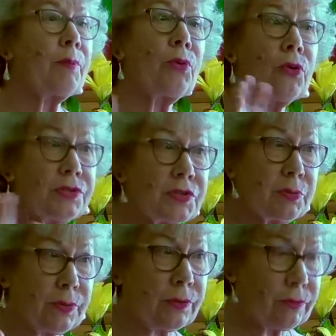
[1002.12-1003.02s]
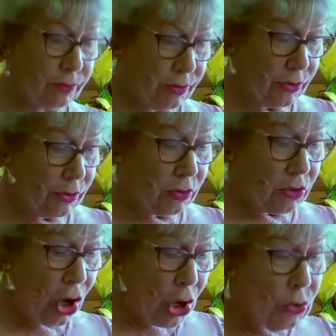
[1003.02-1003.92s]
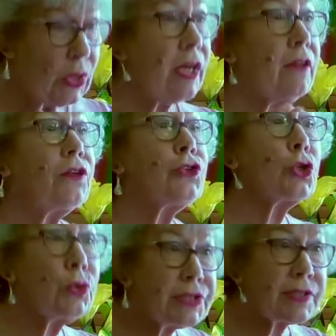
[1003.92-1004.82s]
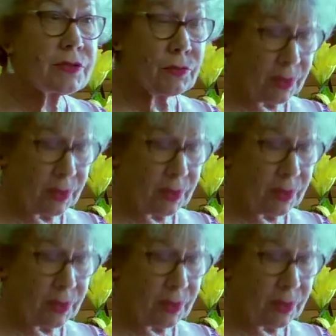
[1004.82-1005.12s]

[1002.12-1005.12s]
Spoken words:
principle, only in the choices